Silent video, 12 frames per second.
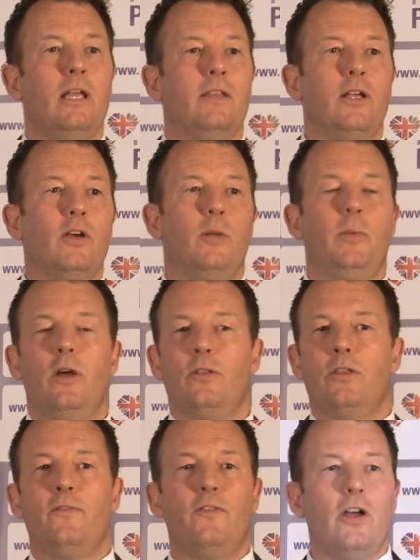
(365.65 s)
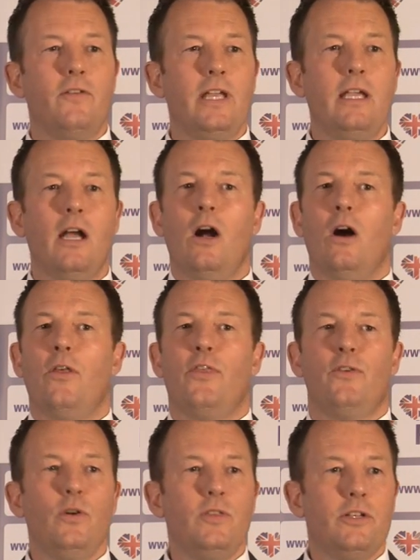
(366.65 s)
they're going to be on the ferry or
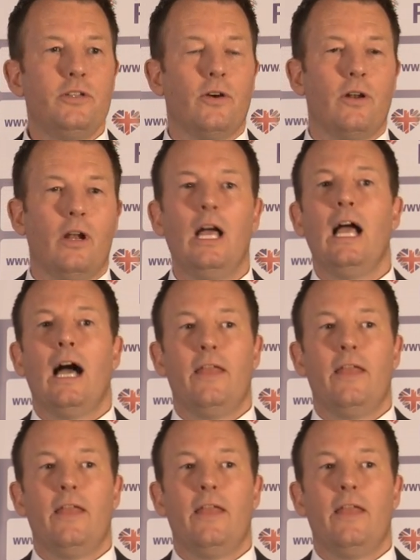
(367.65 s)
through the tunnel,